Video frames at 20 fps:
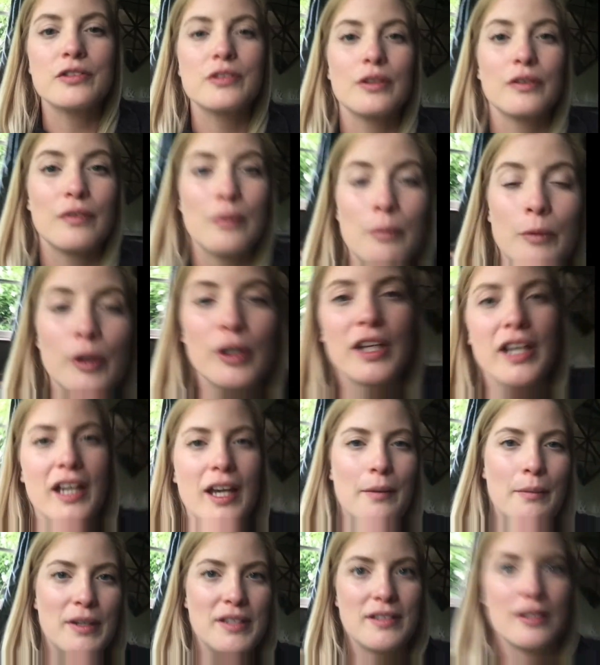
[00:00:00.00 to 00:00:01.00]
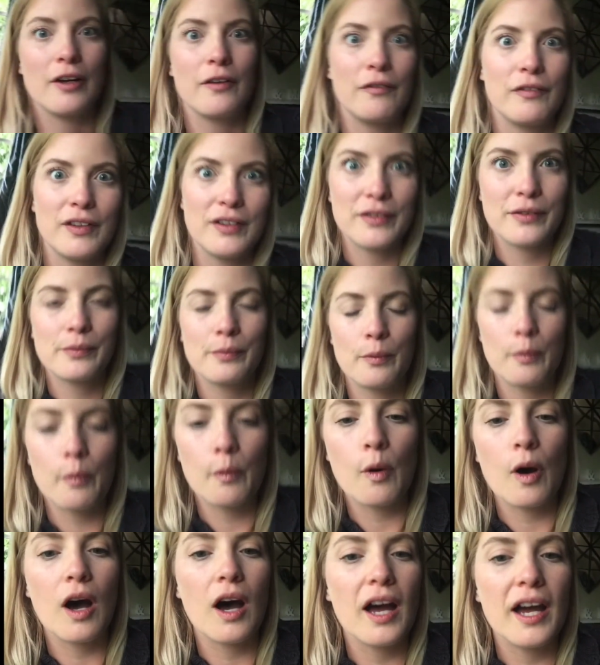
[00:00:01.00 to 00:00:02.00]
So if I'm looking at myself, that's
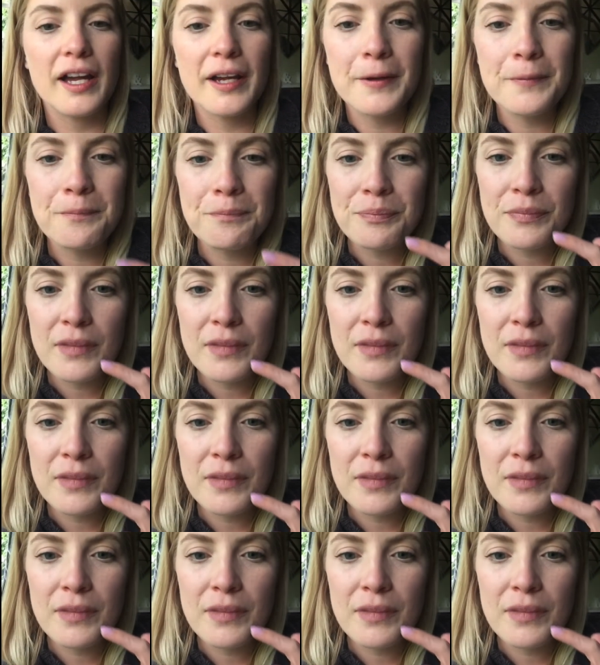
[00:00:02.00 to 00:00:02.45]
why.